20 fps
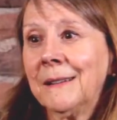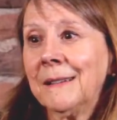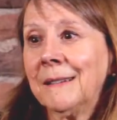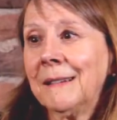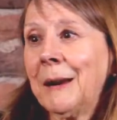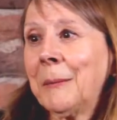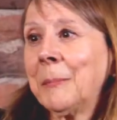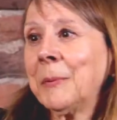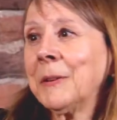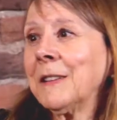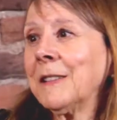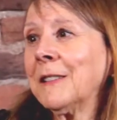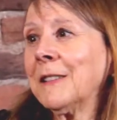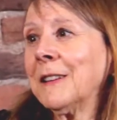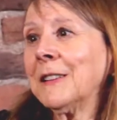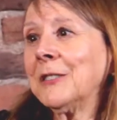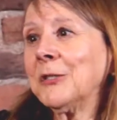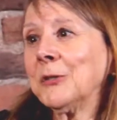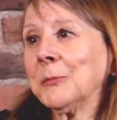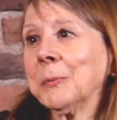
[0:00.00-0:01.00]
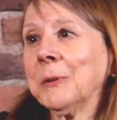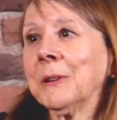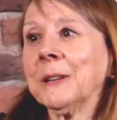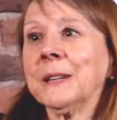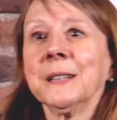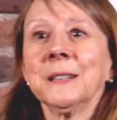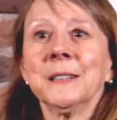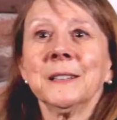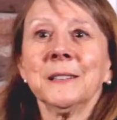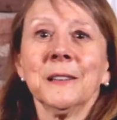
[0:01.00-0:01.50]
happen to send your
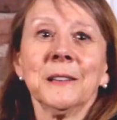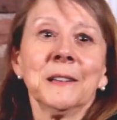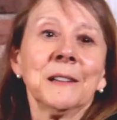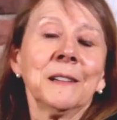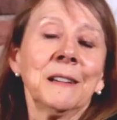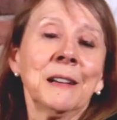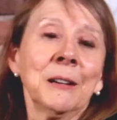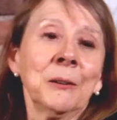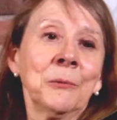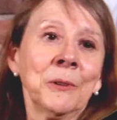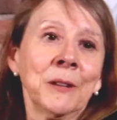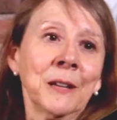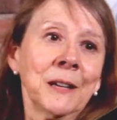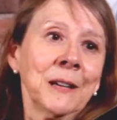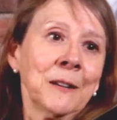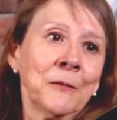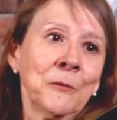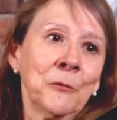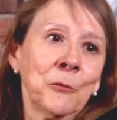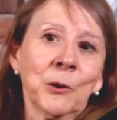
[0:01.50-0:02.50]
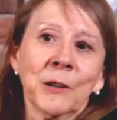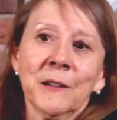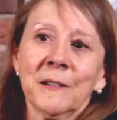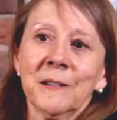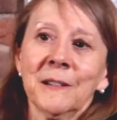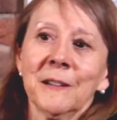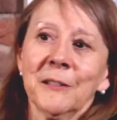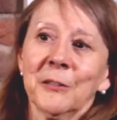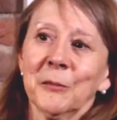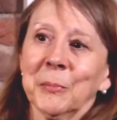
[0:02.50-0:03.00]
plan in on a day when they had
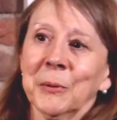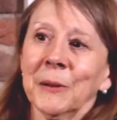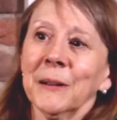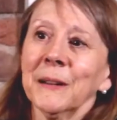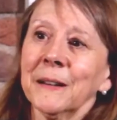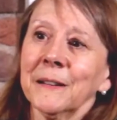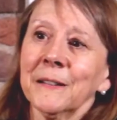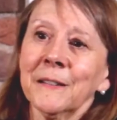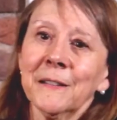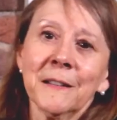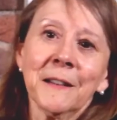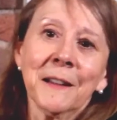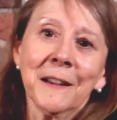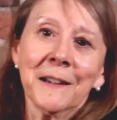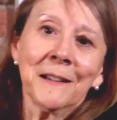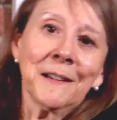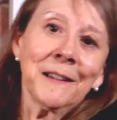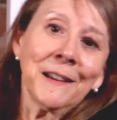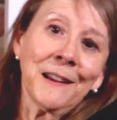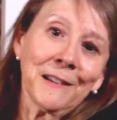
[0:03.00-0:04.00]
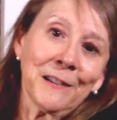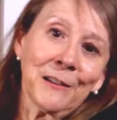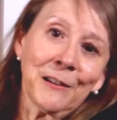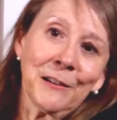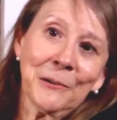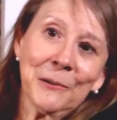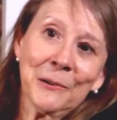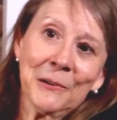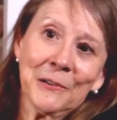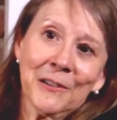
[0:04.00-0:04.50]
14 other plans and they didn't get to
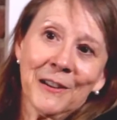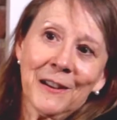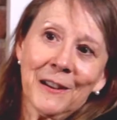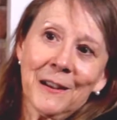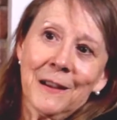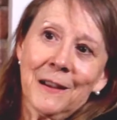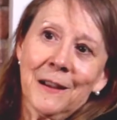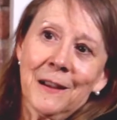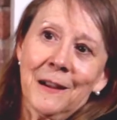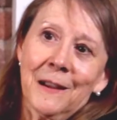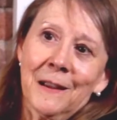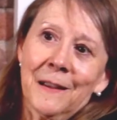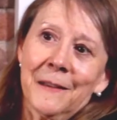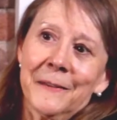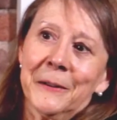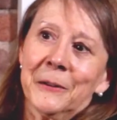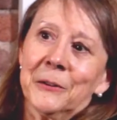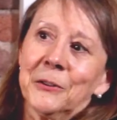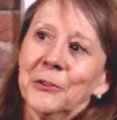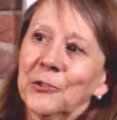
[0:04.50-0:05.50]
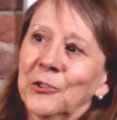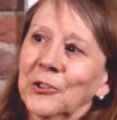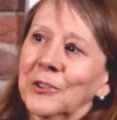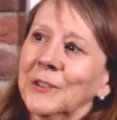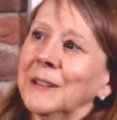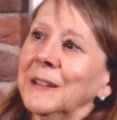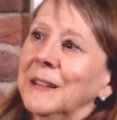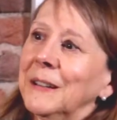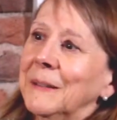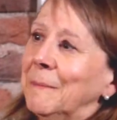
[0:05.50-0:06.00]
yours. Yeah, you
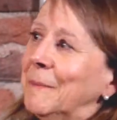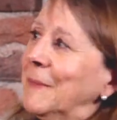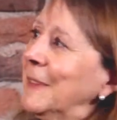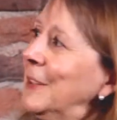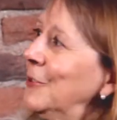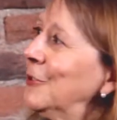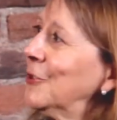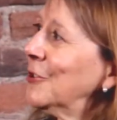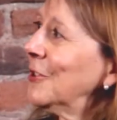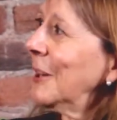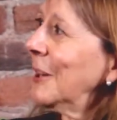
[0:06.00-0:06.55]
should